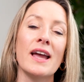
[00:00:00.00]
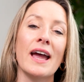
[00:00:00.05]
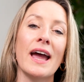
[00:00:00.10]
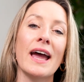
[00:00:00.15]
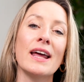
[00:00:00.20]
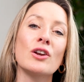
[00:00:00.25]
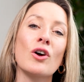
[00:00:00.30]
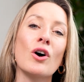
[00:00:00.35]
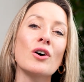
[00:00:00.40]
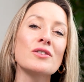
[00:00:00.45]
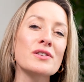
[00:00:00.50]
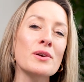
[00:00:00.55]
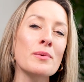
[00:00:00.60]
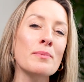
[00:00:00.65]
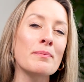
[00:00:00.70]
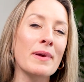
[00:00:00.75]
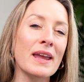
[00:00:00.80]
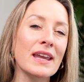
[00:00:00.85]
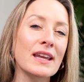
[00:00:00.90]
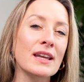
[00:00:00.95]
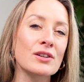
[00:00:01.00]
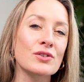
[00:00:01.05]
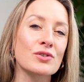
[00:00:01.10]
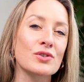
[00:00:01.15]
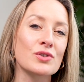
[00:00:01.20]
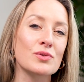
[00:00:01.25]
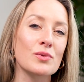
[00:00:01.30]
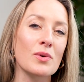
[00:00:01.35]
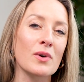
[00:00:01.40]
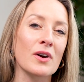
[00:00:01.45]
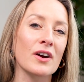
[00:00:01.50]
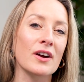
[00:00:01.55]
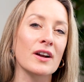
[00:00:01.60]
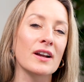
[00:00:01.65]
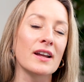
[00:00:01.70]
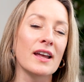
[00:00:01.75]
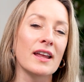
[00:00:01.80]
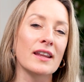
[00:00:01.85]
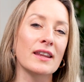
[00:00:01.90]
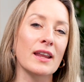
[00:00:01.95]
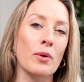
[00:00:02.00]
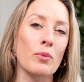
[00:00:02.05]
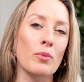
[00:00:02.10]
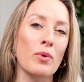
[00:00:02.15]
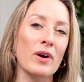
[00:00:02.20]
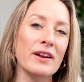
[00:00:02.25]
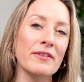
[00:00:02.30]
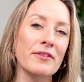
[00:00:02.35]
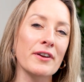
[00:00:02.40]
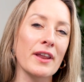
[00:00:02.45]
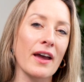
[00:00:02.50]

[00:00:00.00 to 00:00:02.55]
and also making sure that whatever